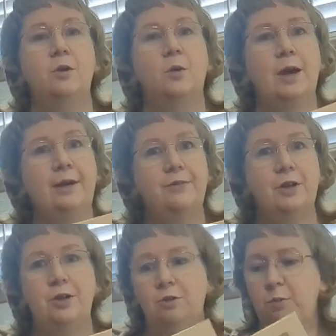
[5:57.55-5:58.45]

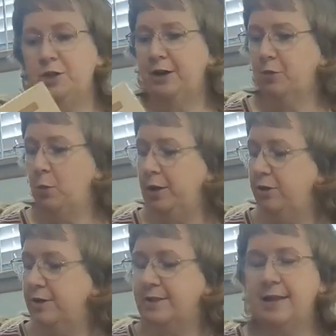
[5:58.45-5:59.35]
Whichever one
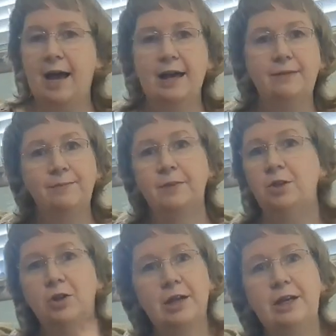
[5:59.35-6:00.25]
you decide,
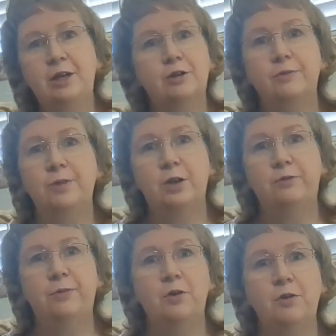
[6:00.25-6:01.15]
you're getting your
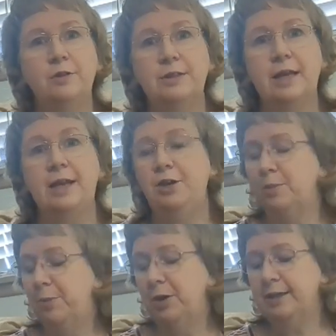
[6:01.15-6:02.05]
photos in your
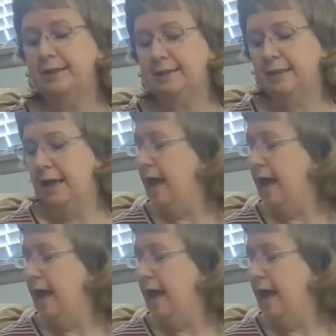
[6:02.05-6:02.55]
books